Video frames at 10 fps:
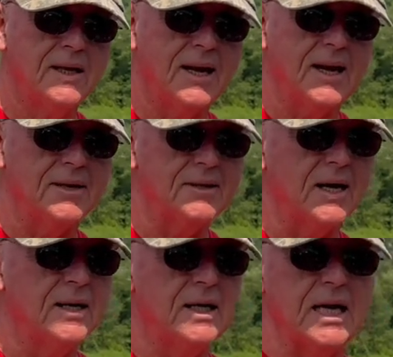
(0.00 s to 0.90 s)
And
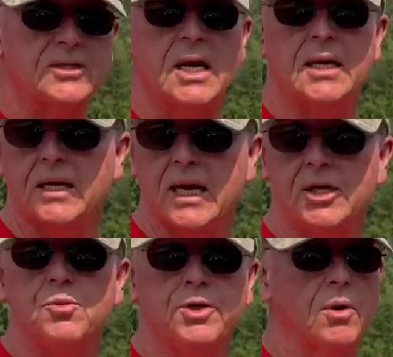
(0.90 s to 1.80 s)
that's kind of
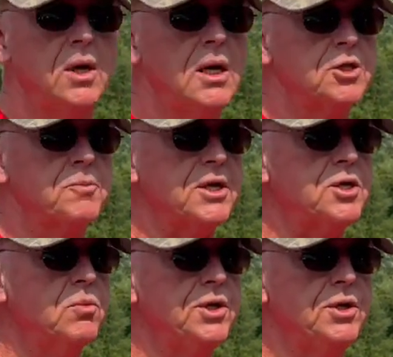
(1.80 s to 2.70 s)
nice when
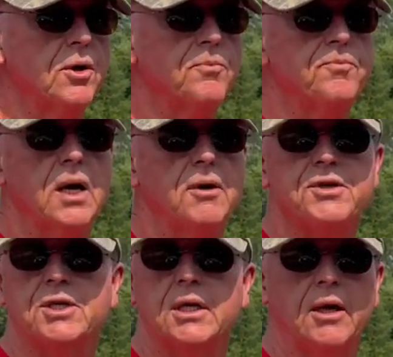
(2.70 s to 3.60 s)
especially when you're fishing an